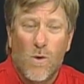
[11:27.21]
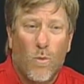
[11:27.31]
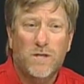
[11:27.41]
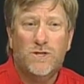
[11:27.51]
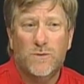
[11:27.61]

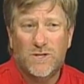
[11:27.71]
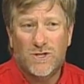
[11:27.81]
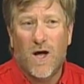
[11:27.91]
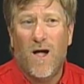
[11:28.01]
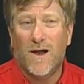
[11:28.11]
Once you
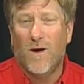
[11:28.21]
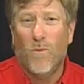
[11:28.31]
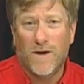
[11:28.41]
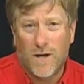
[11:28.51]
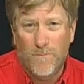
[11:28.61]
install it on
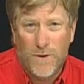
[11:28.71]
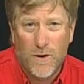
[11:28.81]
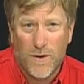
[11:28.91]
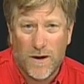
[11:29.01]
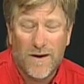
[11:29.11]
one
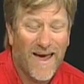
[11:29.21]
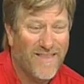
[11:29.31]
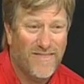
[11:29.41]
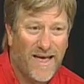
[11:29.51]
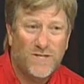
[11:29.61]
computer,
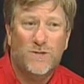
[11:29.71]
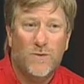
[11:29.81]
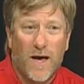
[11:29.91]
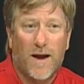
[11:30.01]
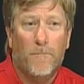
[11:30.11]
unless
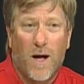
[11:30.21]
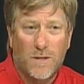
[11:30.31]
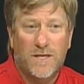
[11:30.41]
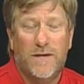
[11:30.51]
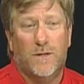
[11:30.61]
you've got a
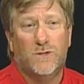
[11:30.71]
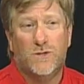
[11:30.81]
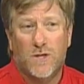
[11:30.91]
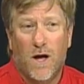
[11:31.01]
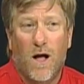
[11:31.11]

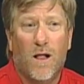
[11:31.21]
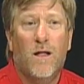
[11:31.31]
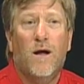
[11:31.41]
multi-install